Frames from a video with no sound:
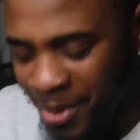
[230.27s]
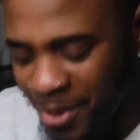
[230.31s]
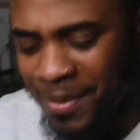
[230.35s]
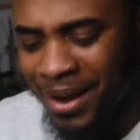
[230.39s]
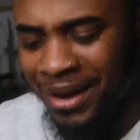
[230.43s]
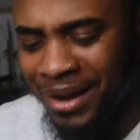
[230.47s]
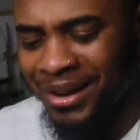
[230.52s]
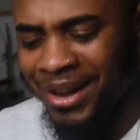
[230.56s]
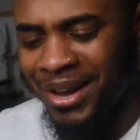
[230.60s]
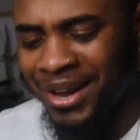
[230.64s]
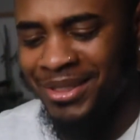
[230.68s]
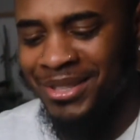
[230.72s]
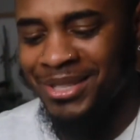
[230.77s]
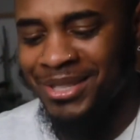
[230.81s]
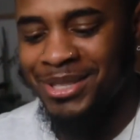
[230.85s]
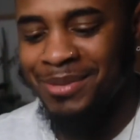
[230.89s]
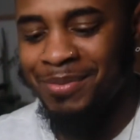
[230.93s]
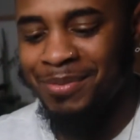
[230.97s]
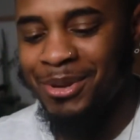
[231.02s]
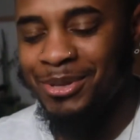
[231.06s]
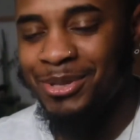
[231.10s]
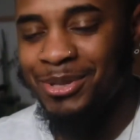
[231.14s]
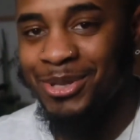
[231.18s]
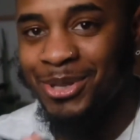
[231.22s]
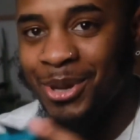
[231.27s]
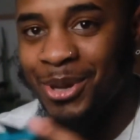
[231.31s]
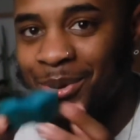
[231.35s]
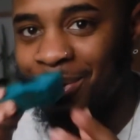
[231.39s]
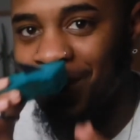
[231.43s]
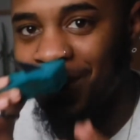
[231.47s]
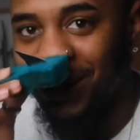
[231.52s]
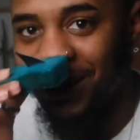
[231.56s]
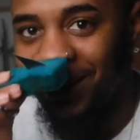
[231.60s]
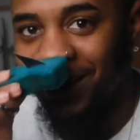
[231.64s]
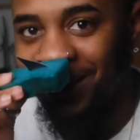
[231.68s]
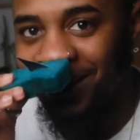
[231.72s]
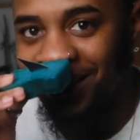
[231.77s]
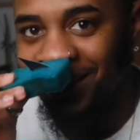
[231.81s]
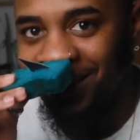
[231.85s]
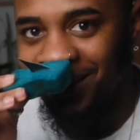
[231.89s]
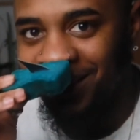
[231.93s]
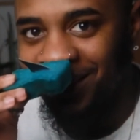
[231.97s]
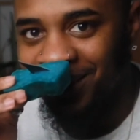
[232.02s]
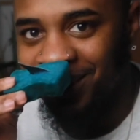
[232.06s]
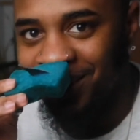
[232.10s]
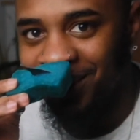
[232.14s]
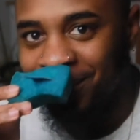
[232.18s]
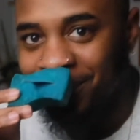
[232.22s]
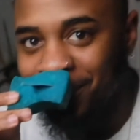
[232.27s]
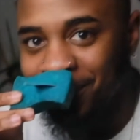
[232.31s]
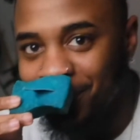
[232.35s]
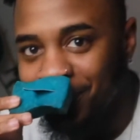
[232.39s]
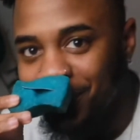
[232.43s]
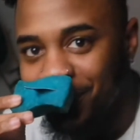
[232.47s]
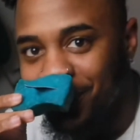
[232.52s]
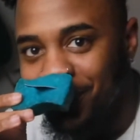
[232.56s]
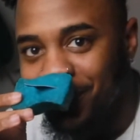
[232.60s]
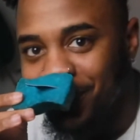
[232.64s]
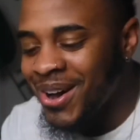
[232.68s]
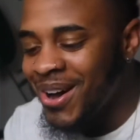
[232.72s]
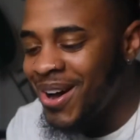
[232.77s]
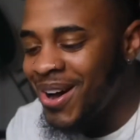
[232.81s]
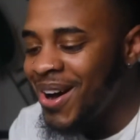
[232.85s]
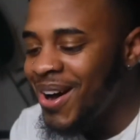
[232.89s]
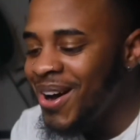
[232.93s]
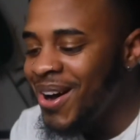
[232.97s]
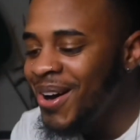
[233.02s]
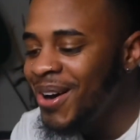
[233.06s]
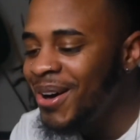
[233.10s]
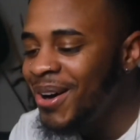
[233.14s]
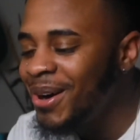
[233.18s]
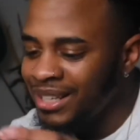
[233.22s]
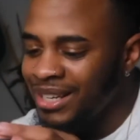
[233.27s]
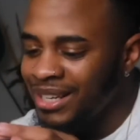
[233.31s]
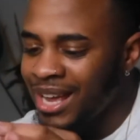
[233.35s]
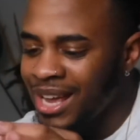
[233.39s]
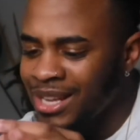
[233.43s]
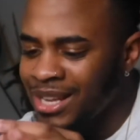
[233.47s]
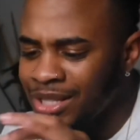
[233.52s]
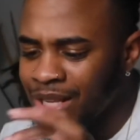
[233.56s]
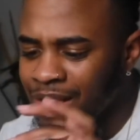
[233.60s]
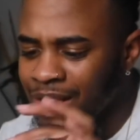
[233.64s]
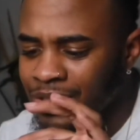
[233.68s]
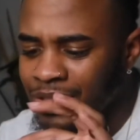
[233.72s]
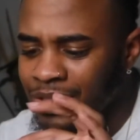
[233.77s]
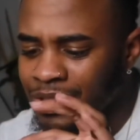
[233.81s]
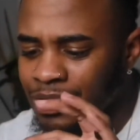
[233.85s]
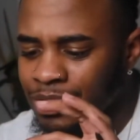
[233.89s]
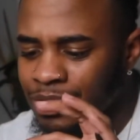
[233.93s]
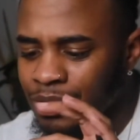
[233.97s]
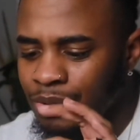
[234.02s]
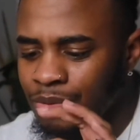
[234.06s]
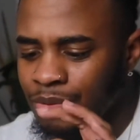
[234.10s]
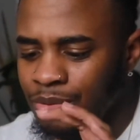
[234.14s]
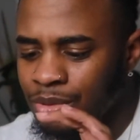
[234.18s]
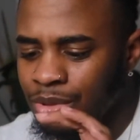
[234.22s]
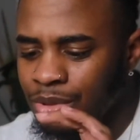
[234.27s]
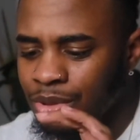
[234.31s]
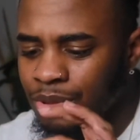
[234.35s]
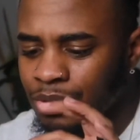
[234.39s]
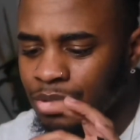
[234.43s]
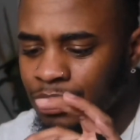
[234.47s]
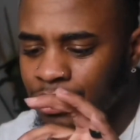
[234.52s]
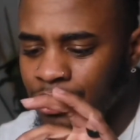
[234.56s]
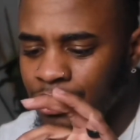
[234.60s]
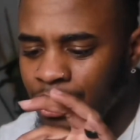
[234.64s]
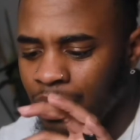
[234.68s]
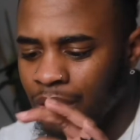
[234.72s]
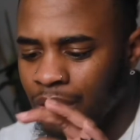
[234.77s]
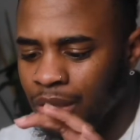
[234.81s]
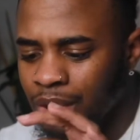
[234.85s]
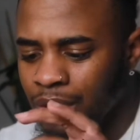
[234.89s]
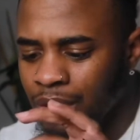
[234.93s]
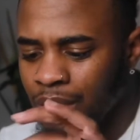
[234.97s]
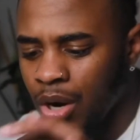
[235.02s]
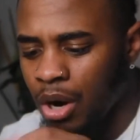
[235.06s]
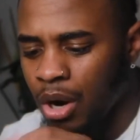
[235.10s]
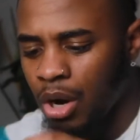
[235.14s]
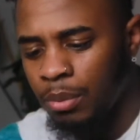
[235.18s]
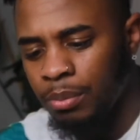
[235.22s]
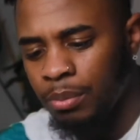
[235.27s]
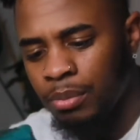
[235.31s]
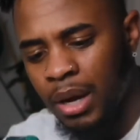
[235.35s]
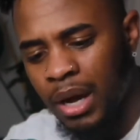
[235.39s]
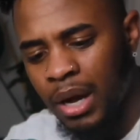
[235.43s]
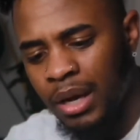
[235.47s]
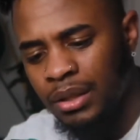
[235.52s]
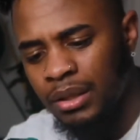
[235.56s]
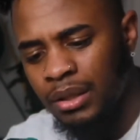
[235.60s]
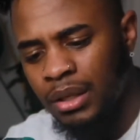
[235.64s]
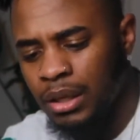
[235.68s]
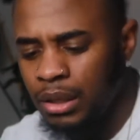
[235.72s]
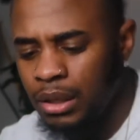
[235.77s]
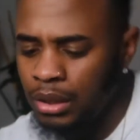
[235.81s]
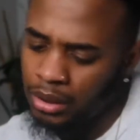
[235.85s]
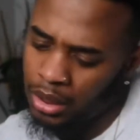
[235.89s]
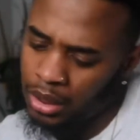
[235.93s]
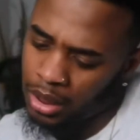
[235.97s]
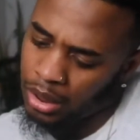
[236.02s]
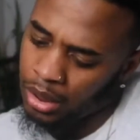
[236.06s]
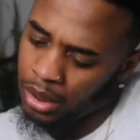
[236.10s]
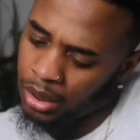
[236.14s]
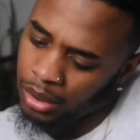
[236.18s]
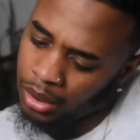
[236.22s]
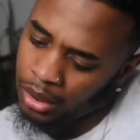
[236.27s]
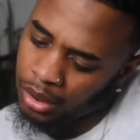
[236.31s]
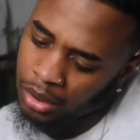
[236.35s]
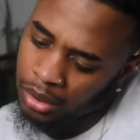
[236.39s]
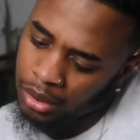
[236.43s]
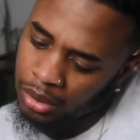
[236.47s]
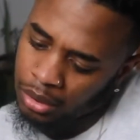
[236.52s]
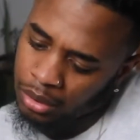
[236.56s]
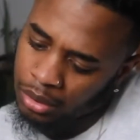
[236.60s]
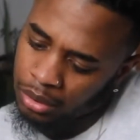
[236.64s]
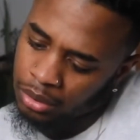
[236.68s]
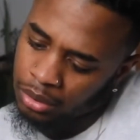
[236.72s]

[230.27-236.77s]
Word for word: Oh my god, this smells so good. Oh, it has like this little sharky carp. How did they get that in there?